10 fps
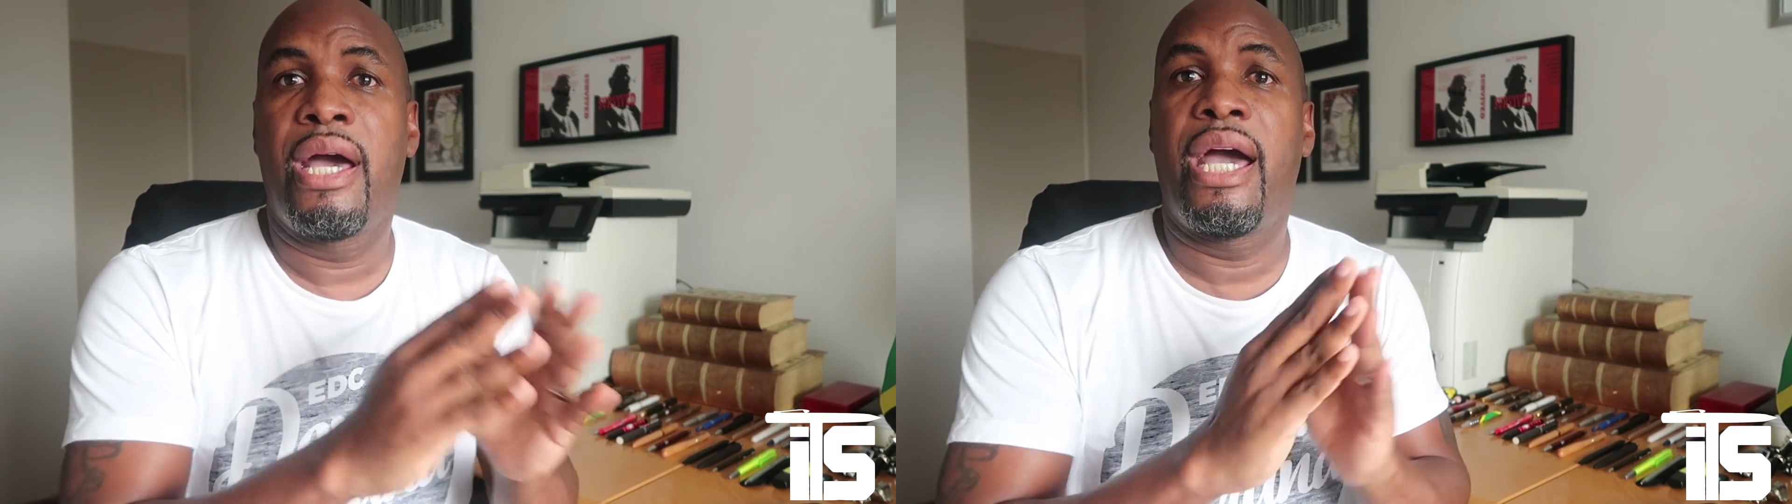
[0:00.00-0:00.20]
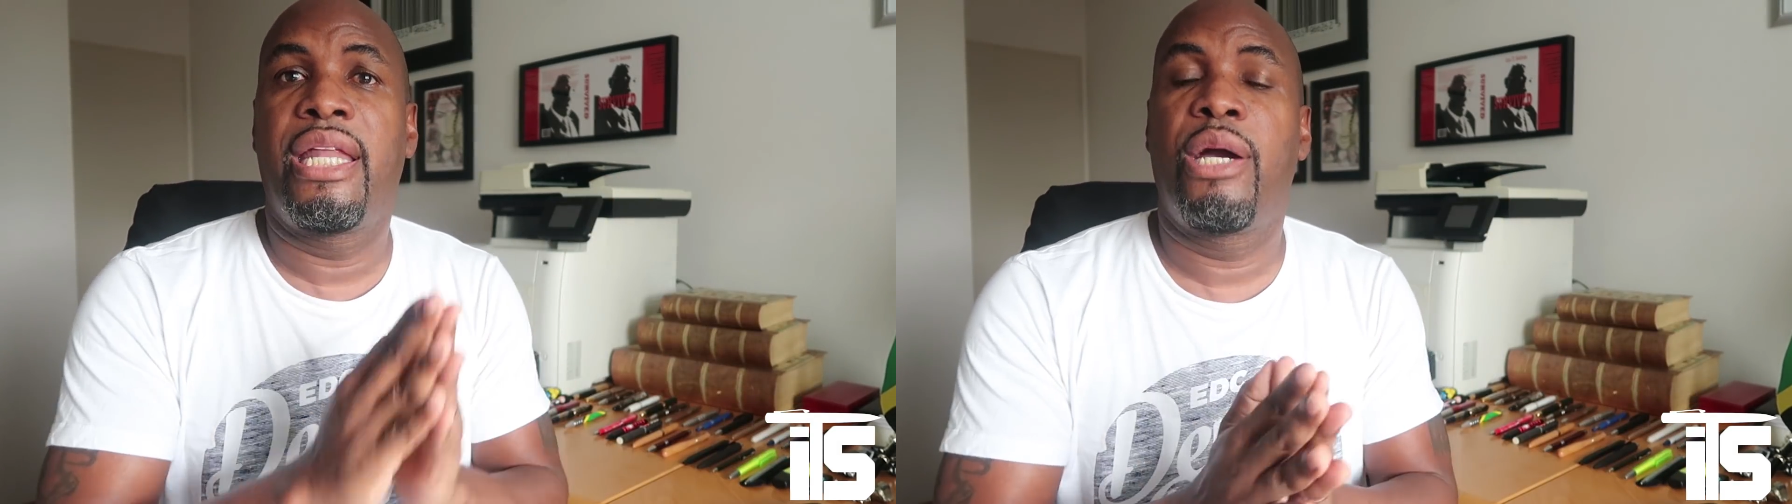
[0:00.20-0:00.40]

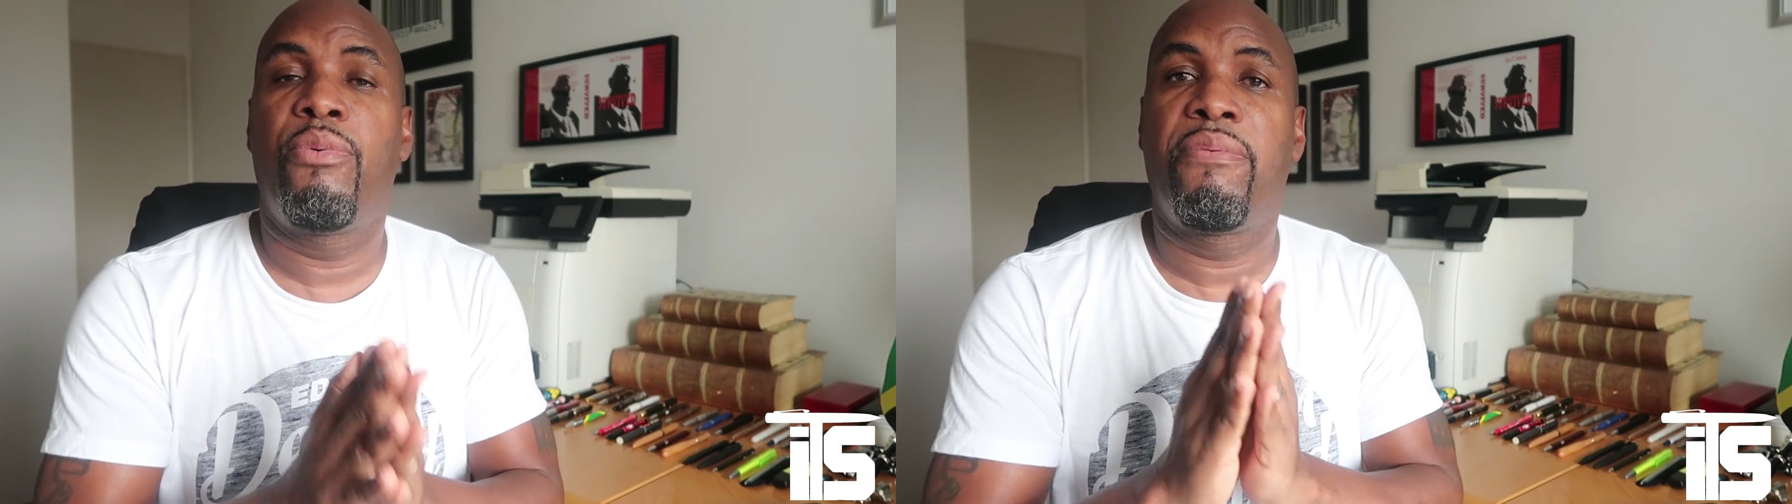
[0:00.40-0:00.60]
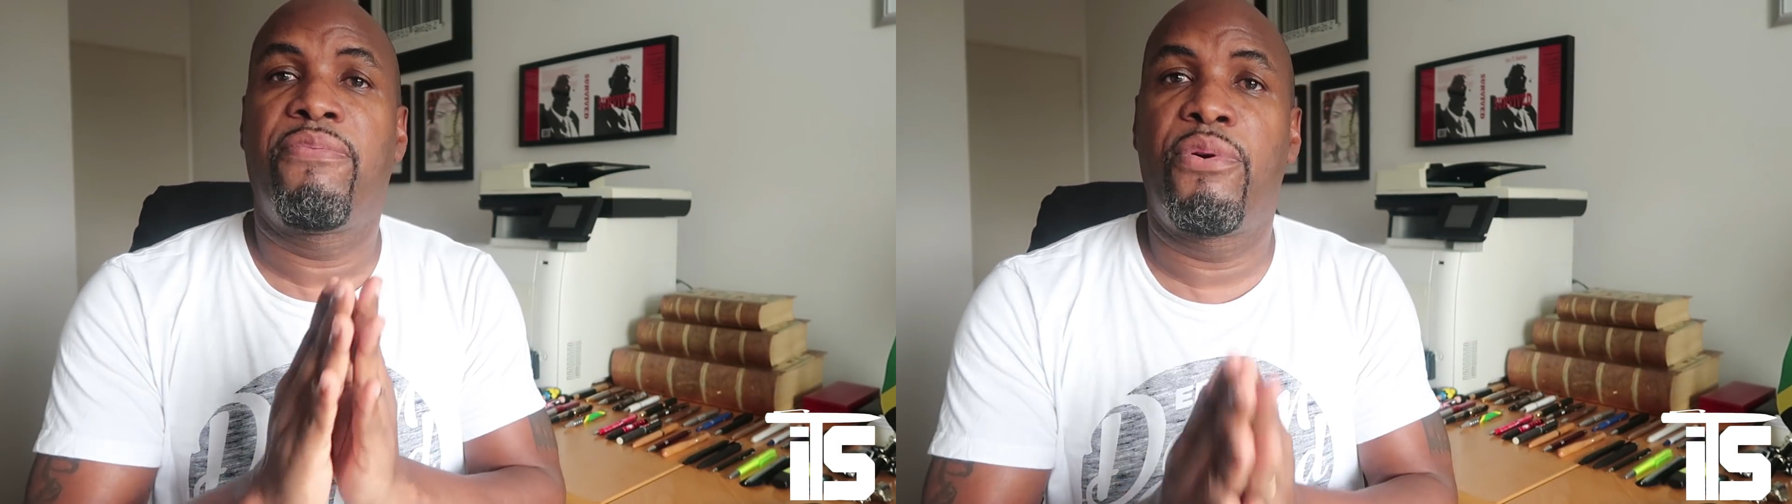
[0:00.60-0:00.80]
and they
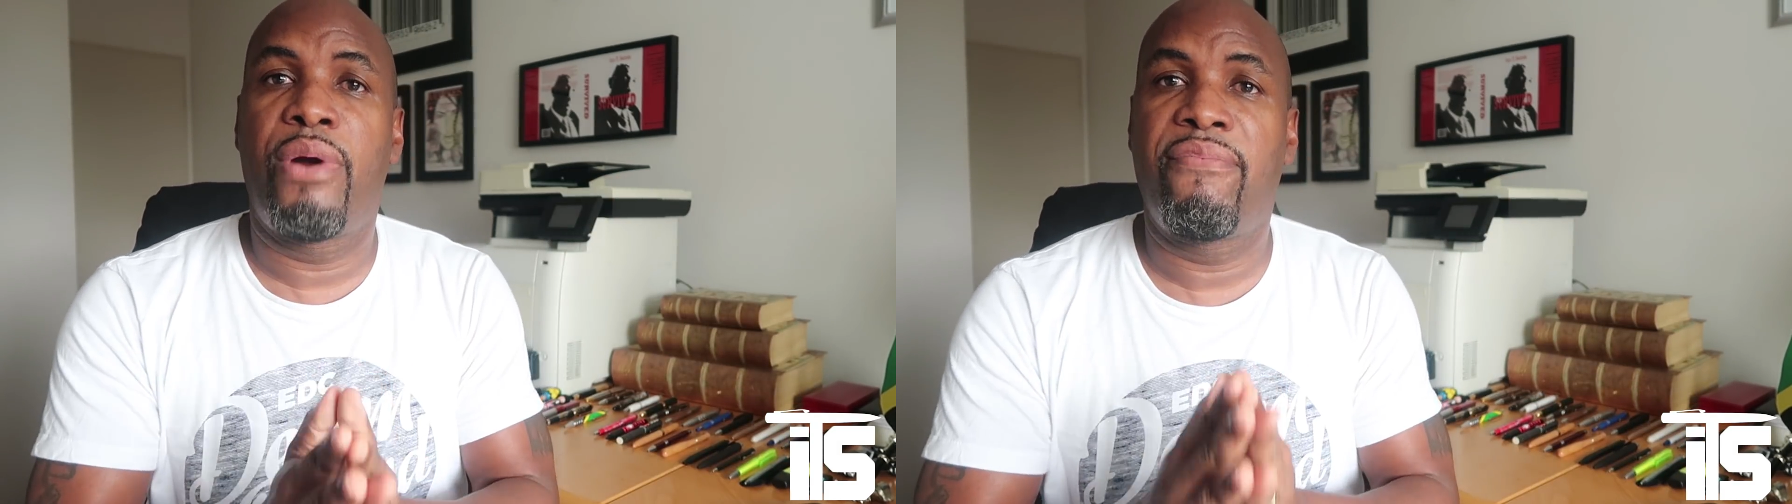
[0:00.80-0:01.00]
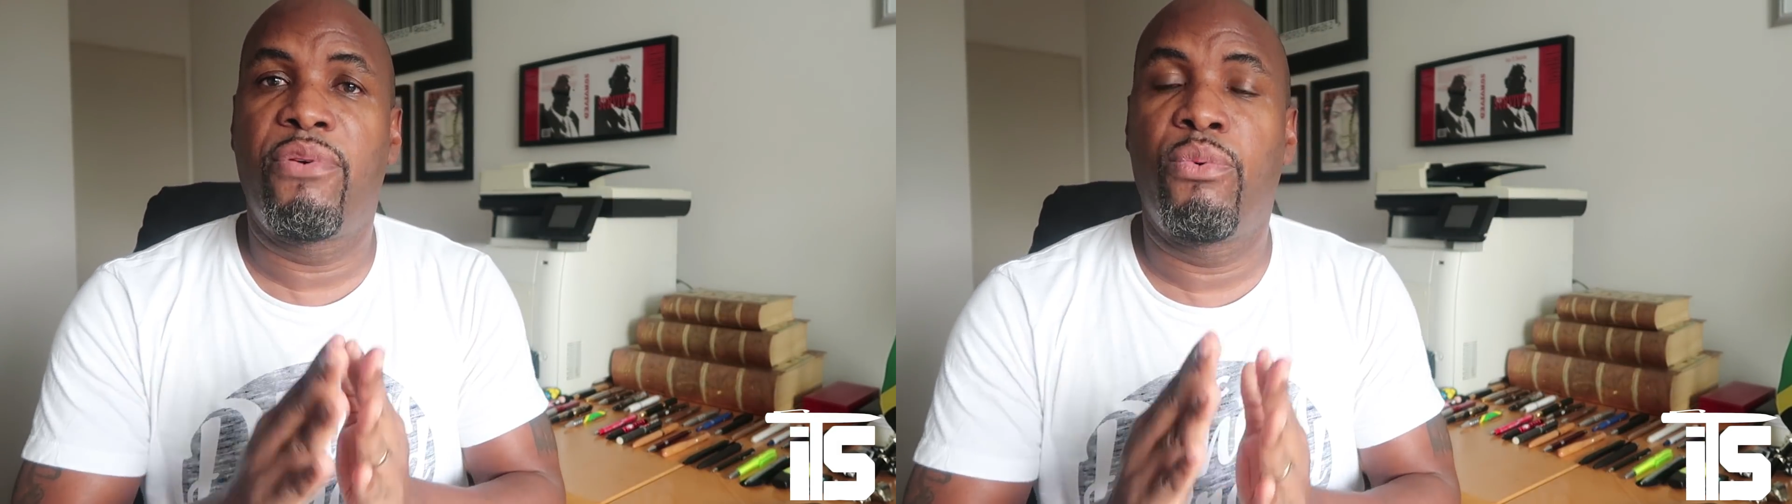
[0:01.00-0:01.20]
will
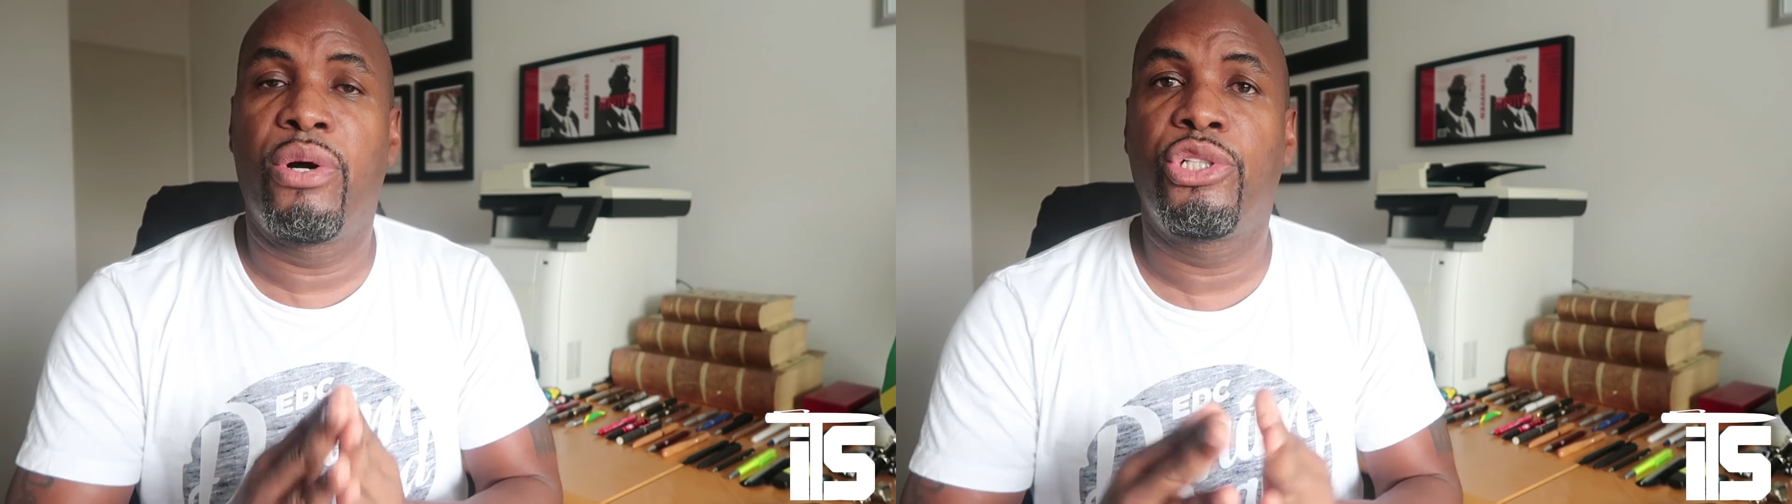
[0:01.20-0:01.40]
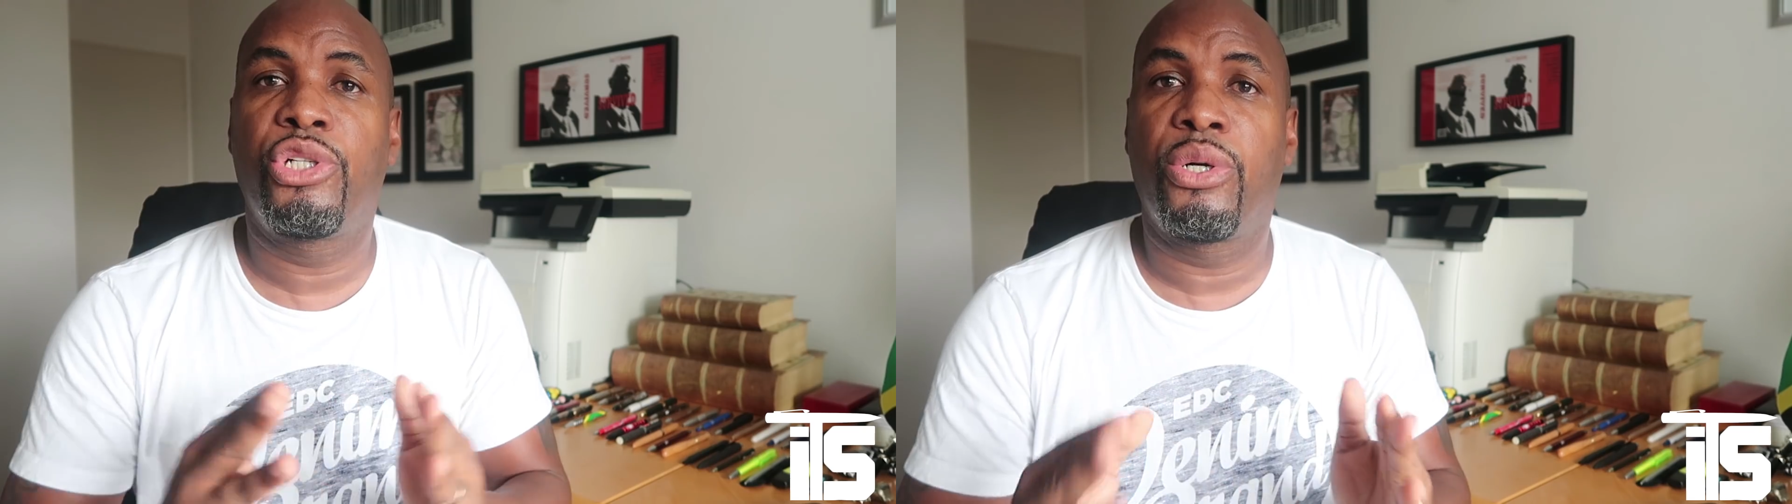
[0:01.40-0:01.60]
forever
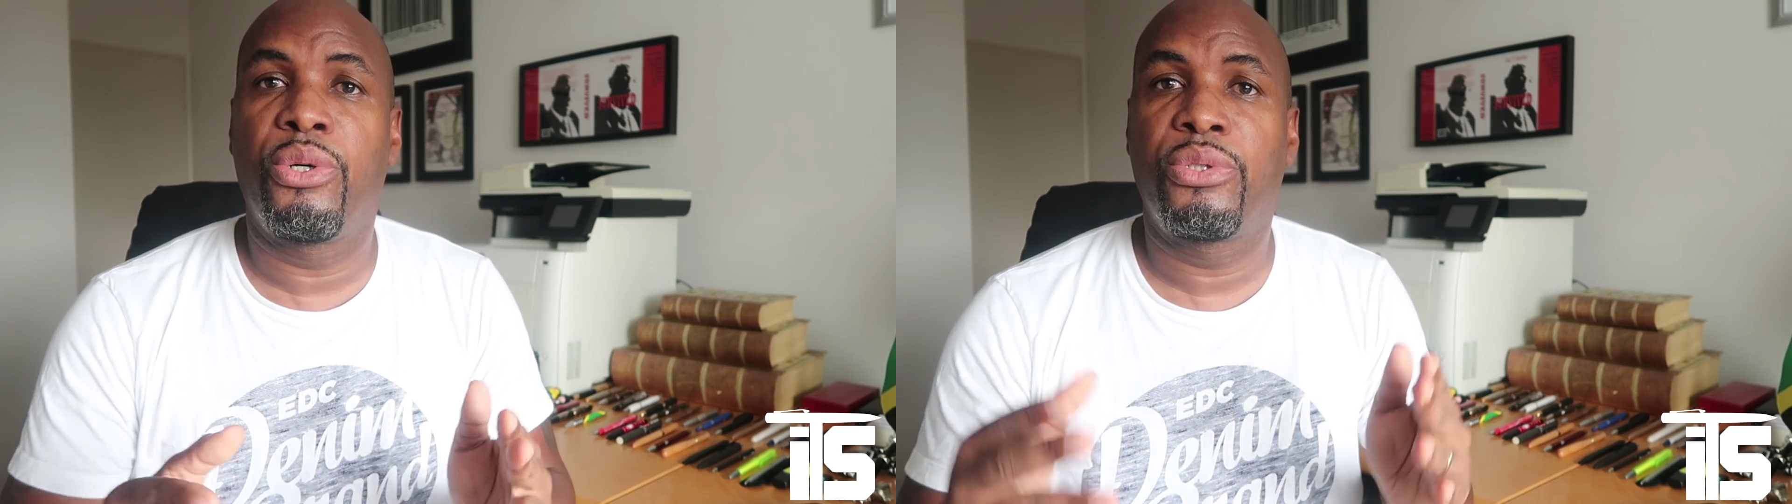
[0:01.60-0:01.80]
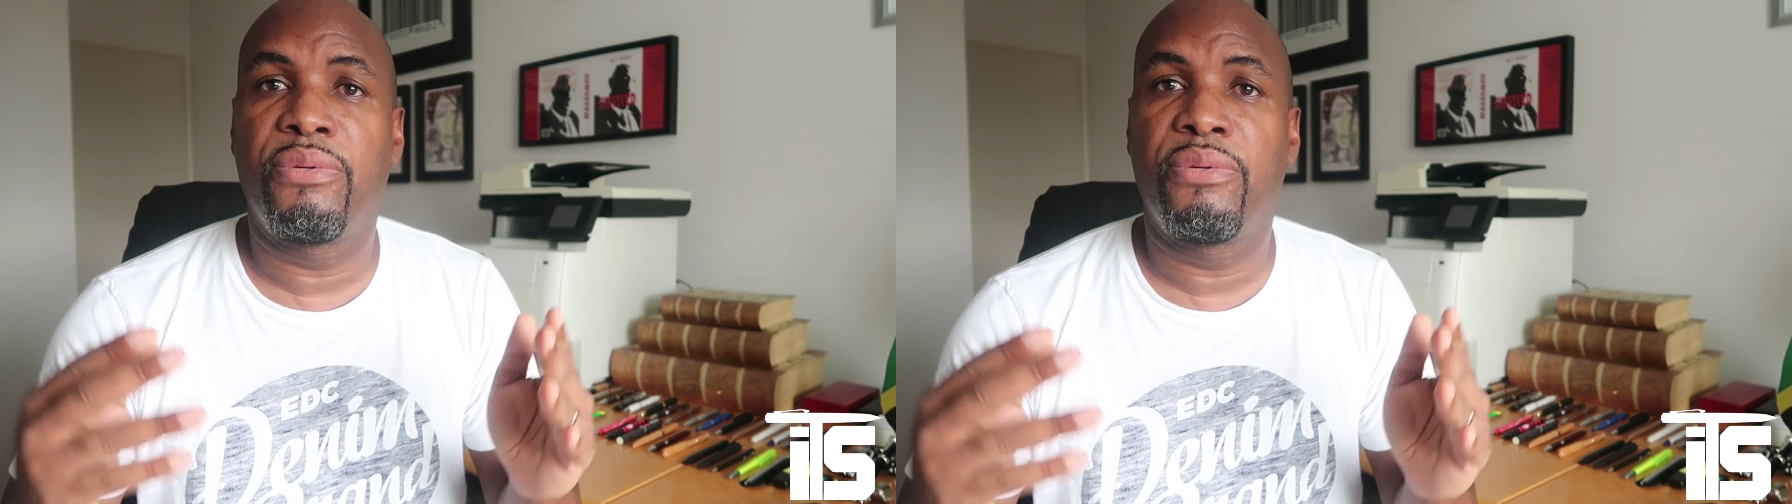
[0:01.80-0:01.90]
want to go